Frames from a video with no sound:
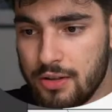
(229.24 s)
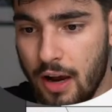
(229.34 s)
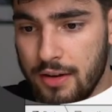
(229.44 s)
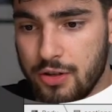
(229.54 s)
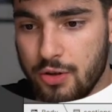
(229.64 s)

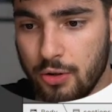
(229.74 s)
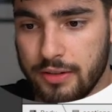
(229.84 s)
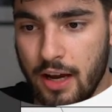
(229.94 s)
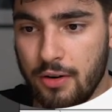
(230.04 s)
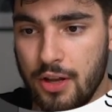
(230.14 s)
So as you scroll
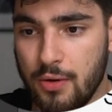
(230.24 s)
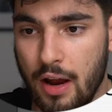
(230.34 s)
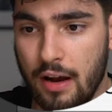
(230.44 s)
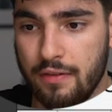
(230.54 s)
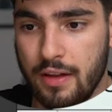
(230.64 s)
down, you
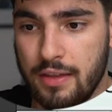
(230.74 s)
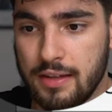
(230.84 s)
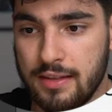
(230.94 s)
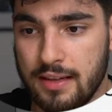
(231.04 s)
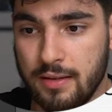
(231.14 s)
have
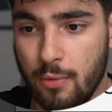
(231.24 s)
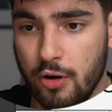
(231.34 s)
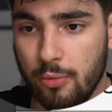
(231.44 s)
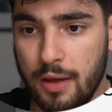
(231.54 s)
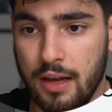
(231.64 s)
this
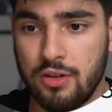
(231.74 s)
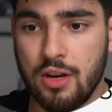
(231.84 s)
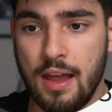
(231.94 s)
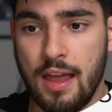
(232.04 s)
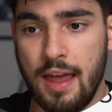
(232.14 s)
testimonial
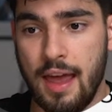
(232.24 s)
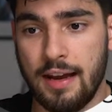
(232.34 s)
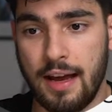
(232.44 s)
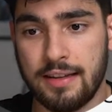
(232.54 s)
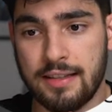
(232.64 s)
page,
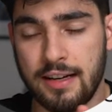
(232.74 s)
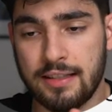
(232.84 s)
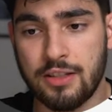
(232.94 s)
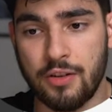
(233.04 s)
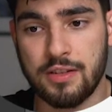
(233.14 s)
and I decided
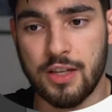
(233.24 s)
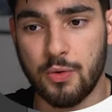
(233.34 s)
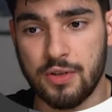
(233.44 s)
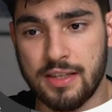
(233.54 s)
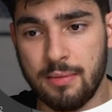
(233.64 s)
to turn this
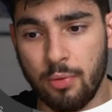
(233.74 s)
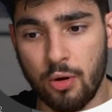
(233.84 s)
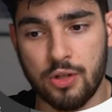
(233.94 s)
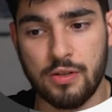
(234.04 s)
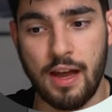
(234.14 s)
into a
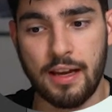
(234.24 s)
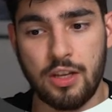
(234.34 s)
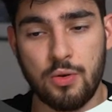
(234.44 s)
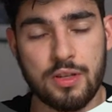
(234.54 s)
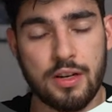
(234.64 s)
symbol so that I
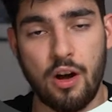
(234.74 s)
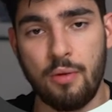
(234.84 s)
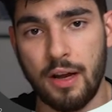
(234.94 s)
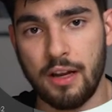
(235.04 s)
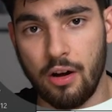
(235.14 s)
can use it
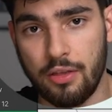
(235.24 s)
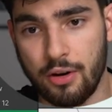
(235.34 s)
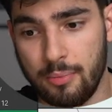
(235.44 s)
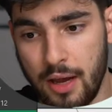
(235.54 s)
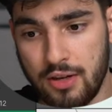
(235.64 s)
on my
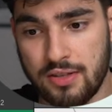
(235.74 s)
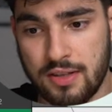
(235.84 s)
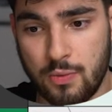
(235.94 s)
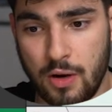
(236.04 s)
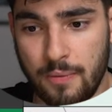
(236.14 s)
other
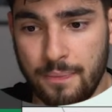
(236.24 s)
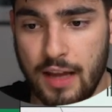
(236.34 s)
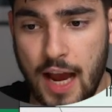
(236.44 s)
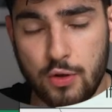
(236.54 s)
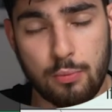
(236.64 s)
pages as well.
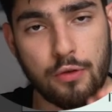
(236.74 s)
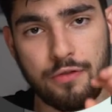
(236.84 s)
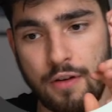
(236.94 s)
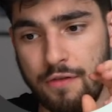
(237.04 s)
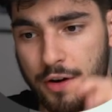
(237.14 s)
As we
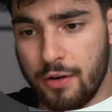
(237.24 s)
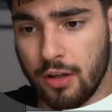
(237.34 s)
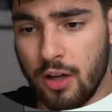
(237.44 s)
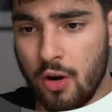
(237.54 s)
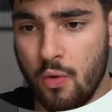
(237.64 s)
move further
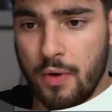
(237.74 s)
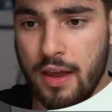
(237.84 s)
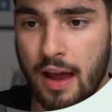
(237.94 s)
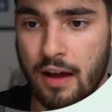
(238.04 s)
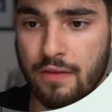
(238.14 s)
along, we
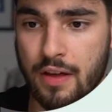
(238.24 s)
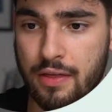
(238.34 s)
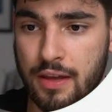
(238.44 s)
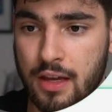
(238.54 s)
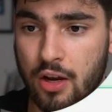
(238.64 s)

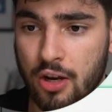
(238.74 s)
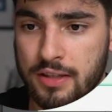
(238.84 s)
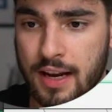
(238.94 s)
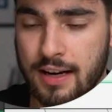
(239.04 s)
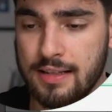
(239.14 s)
have the
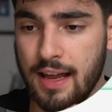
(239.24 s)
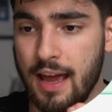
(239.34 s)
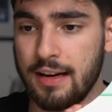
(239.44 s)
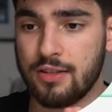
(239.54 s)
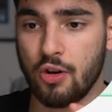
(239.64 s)
contact,
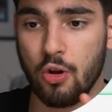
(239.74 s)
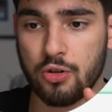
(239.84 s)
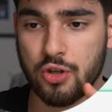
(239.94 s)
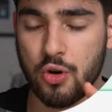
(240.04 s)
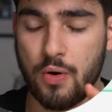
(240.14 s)
and it's
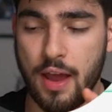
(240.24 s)
also